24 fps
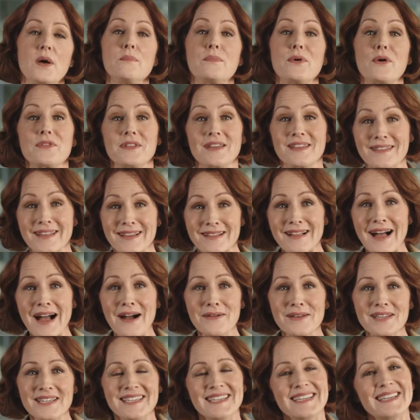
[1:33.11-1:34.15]
both in the
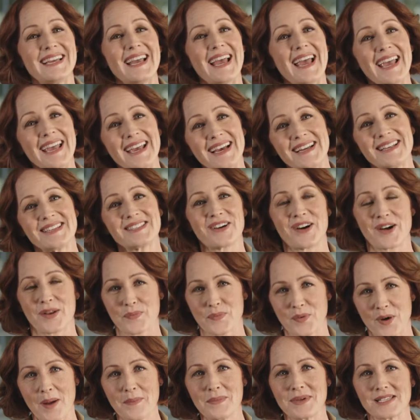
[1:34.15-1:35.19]
cloud and on
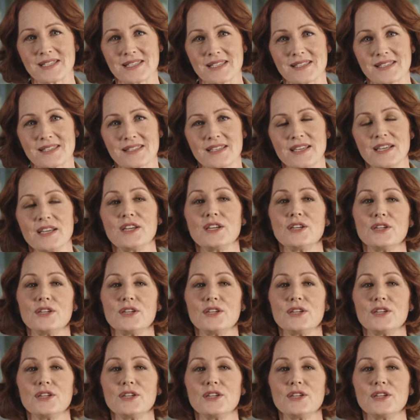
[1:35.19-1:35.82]
premises,